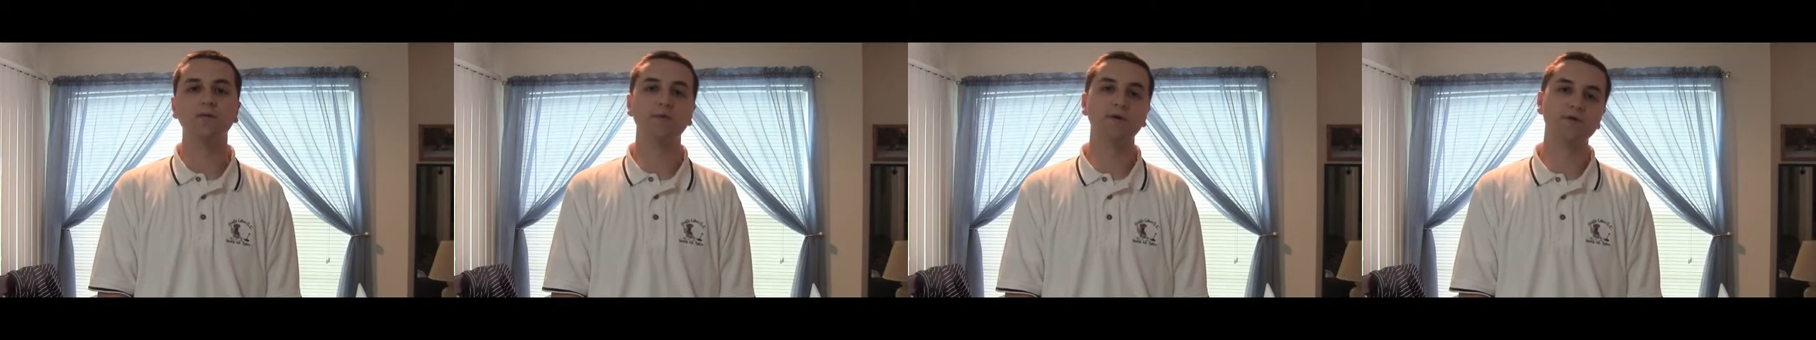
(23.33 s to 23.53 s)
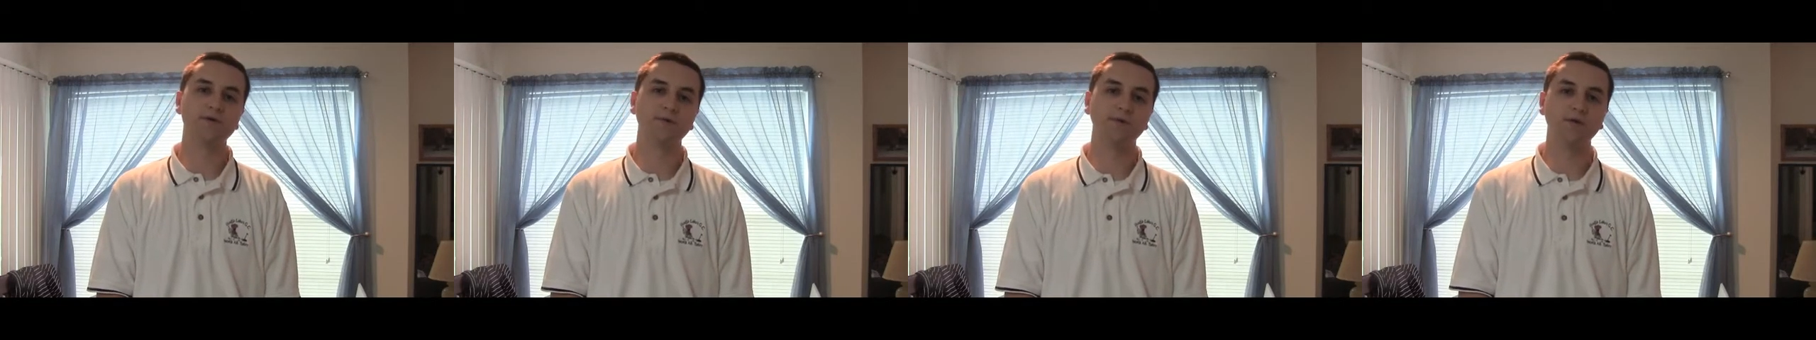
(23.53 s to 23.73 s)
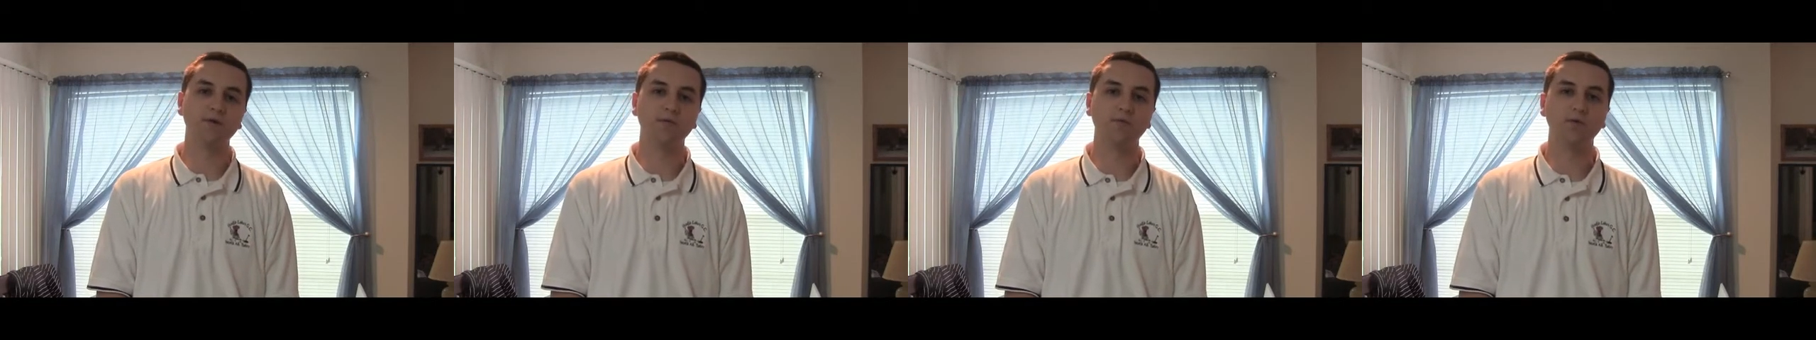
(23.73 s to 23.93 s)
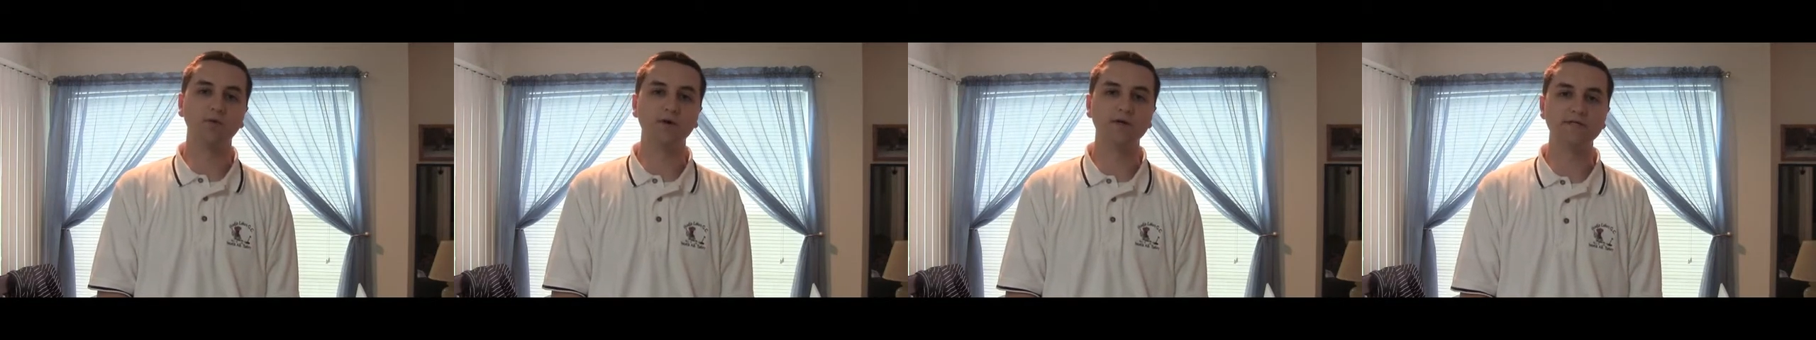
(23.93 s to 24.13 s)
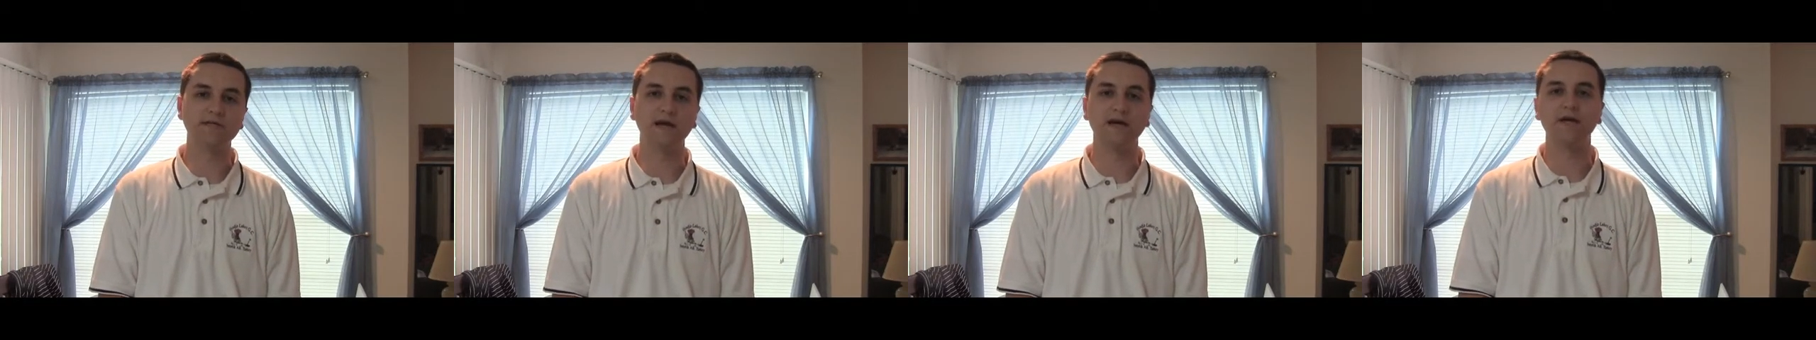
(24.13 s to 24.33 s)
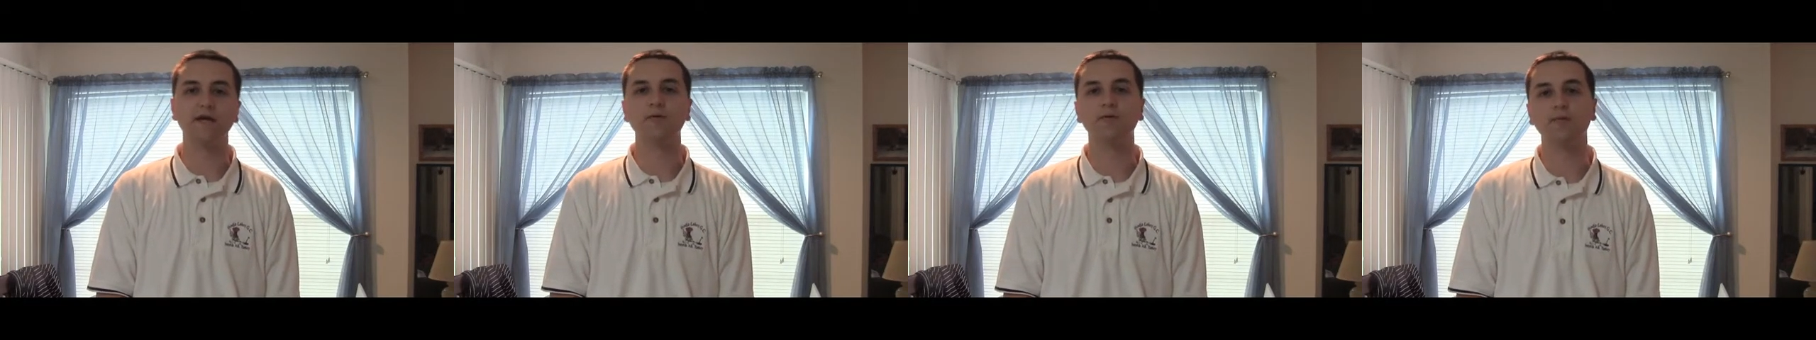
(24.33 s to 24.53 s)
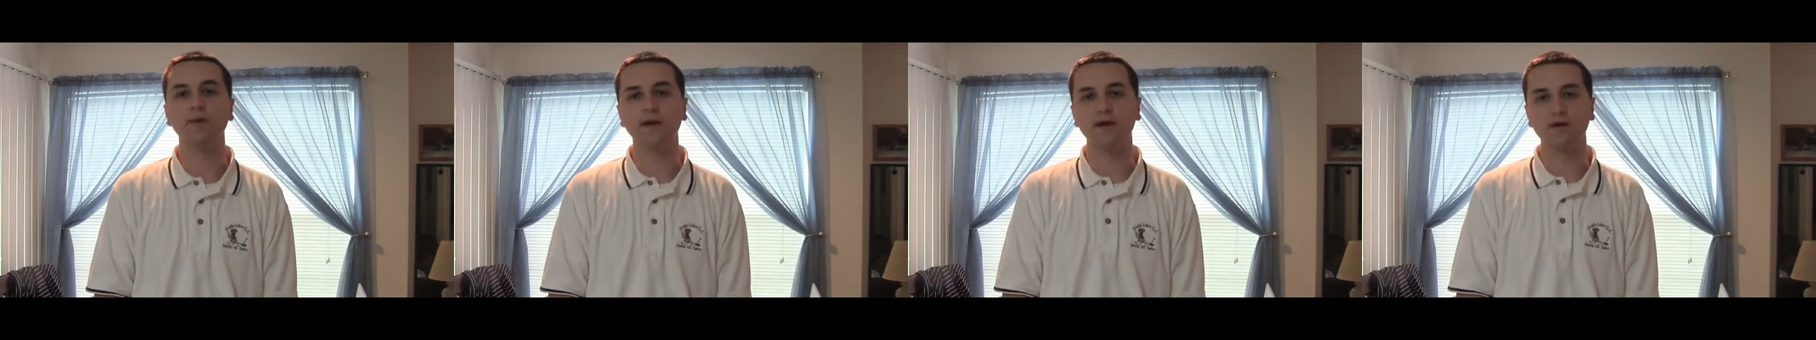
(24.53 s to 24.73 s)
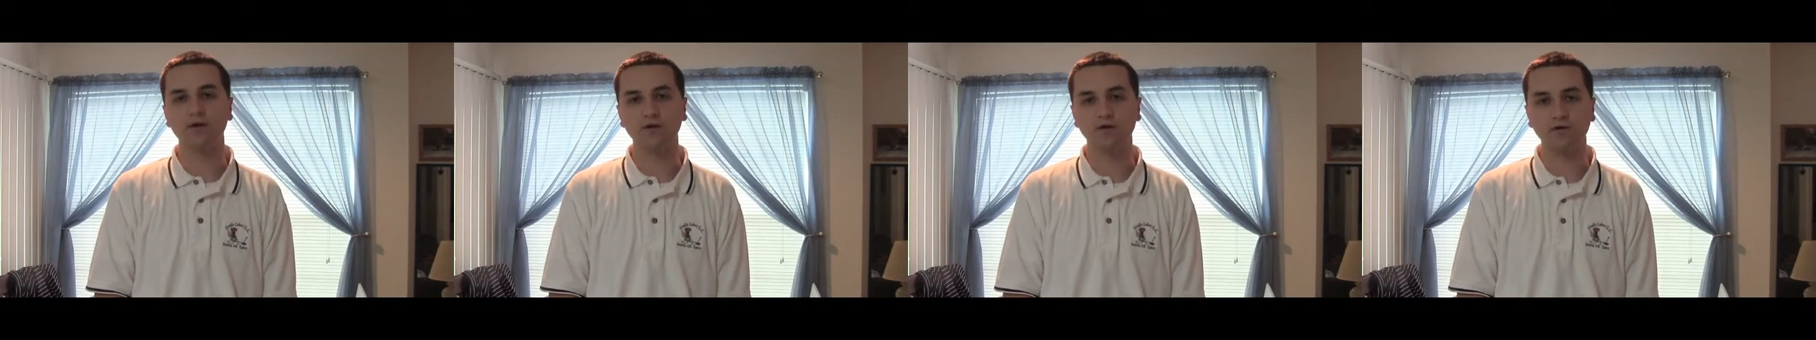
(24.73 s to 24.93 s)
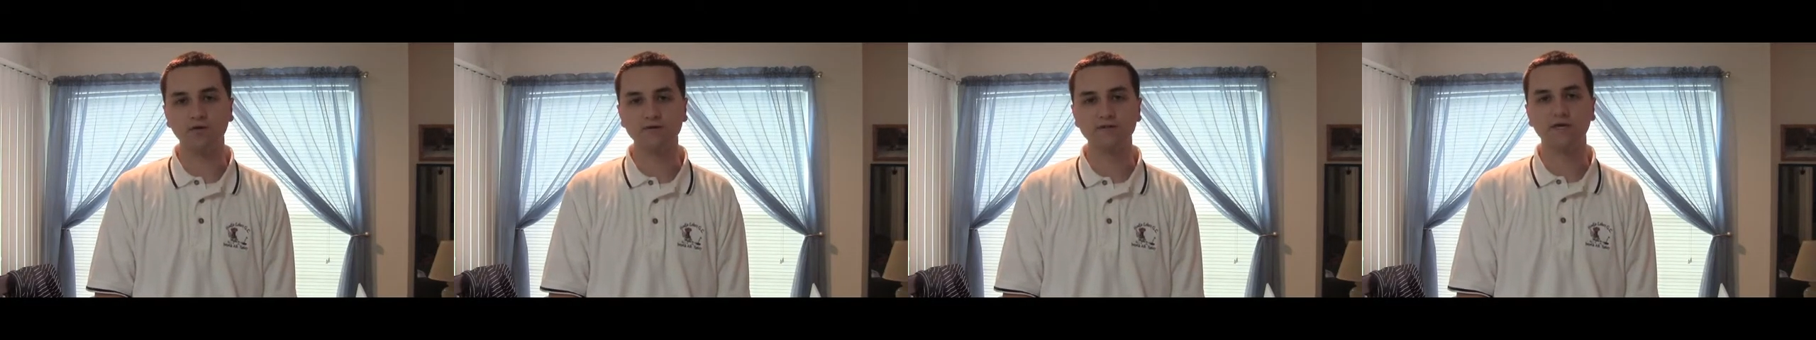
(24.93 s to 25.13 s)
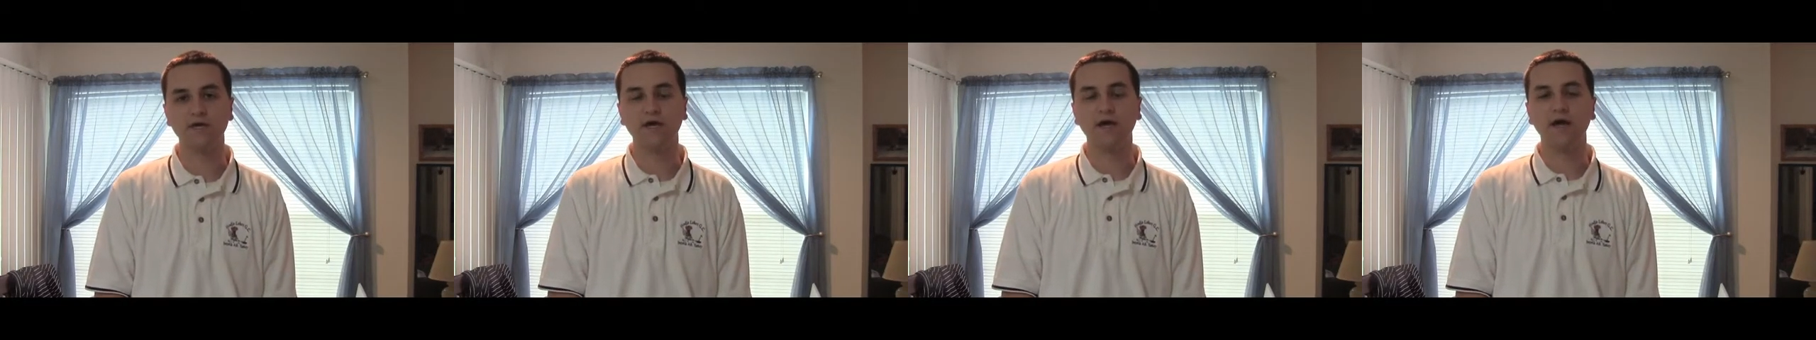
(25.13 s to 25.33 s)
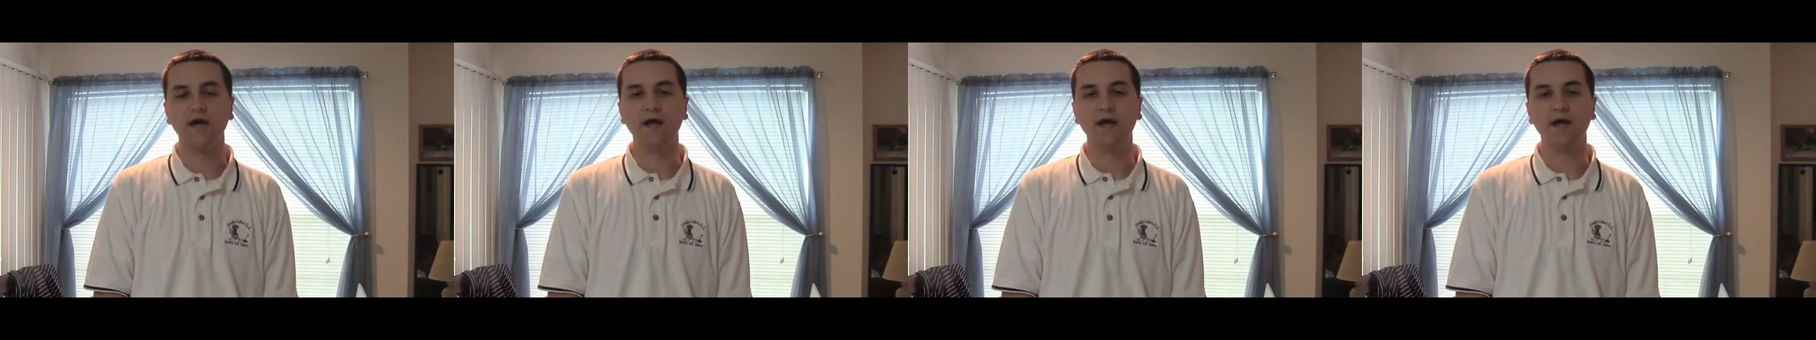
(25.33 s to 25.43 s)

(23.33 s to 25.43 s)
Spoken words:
the Bishop England boys, Academic Magnet girls.